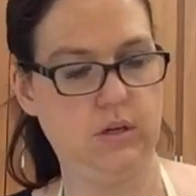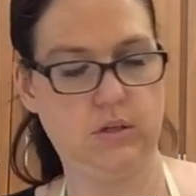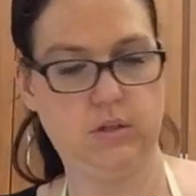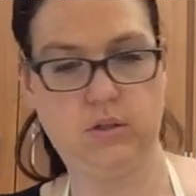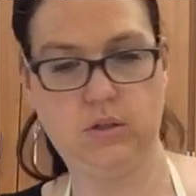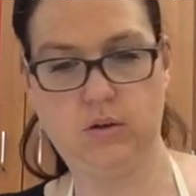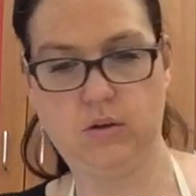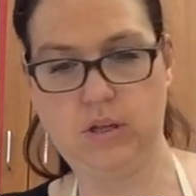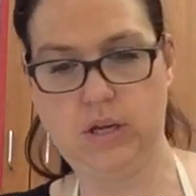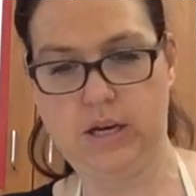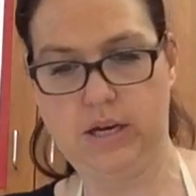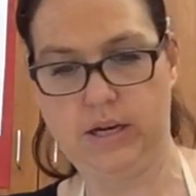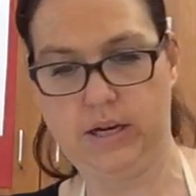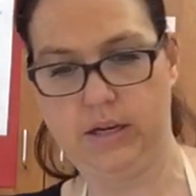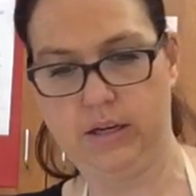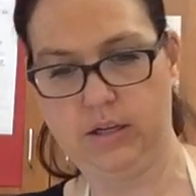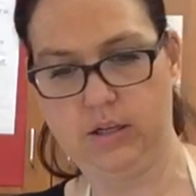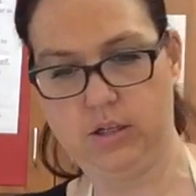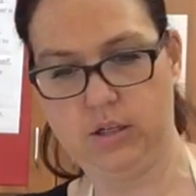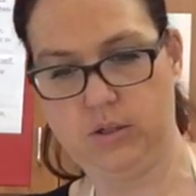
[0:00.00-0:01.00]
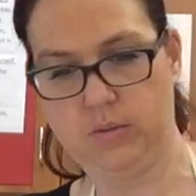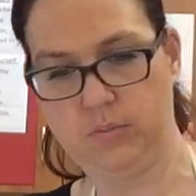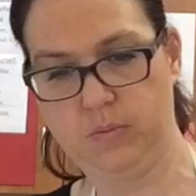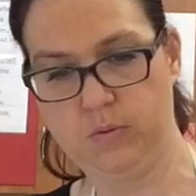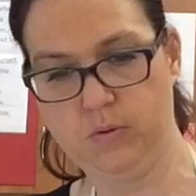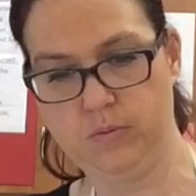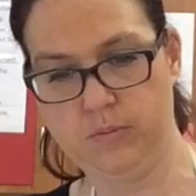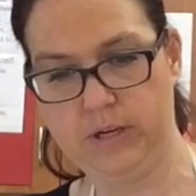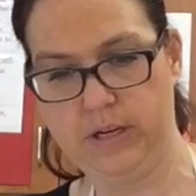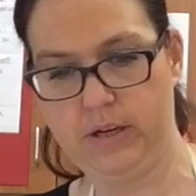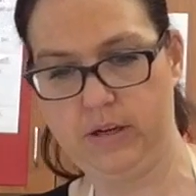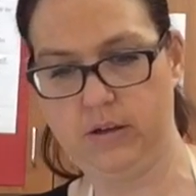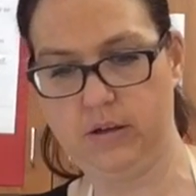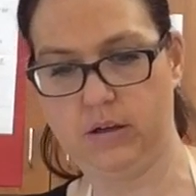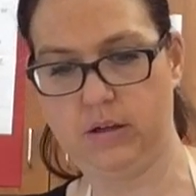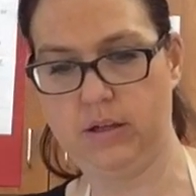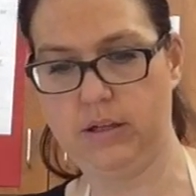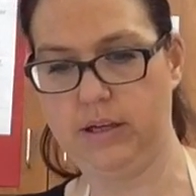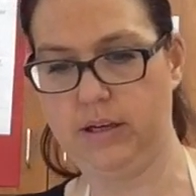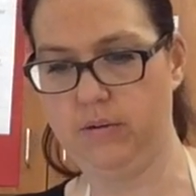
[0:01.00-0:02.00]
so that I could just pull my other
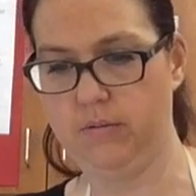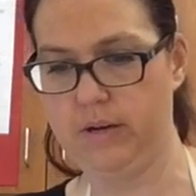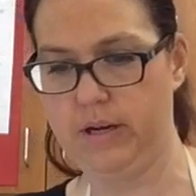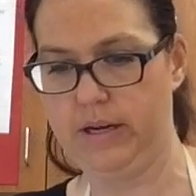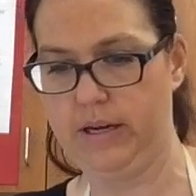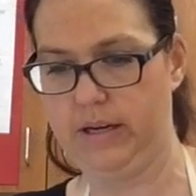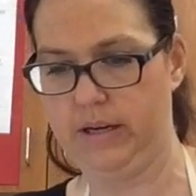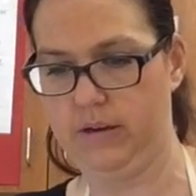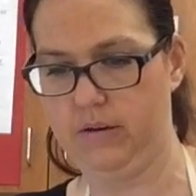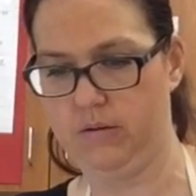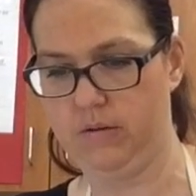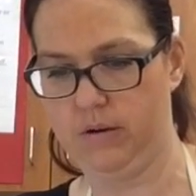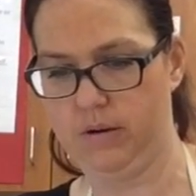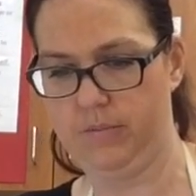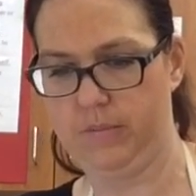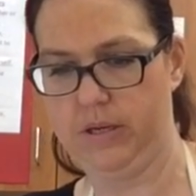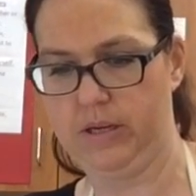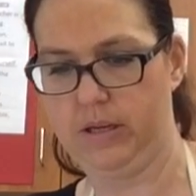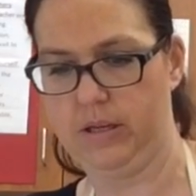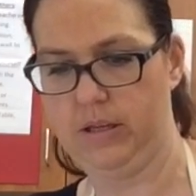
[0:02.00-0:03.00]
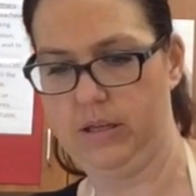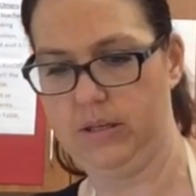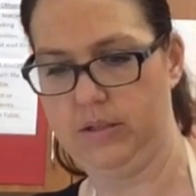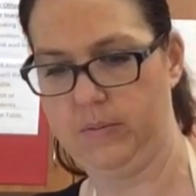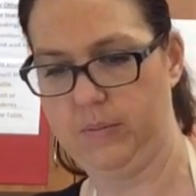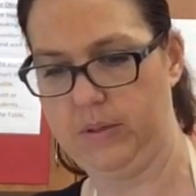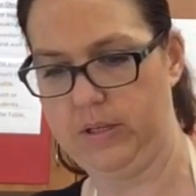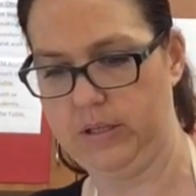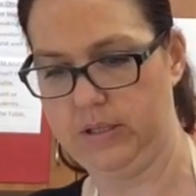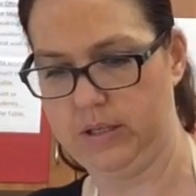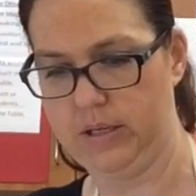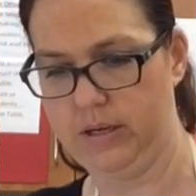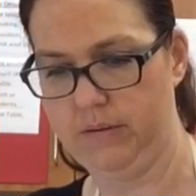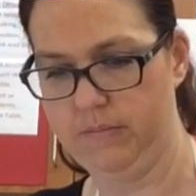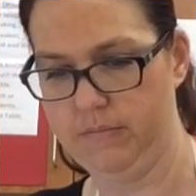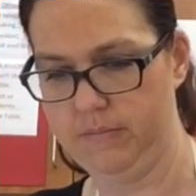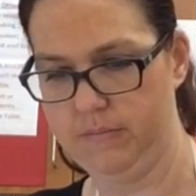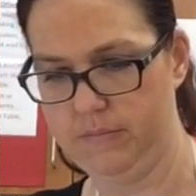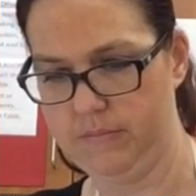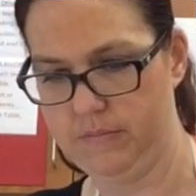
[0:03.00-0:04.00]
clay away or pick this piece
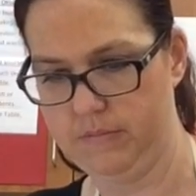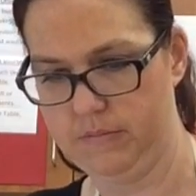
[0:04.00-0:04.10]
up.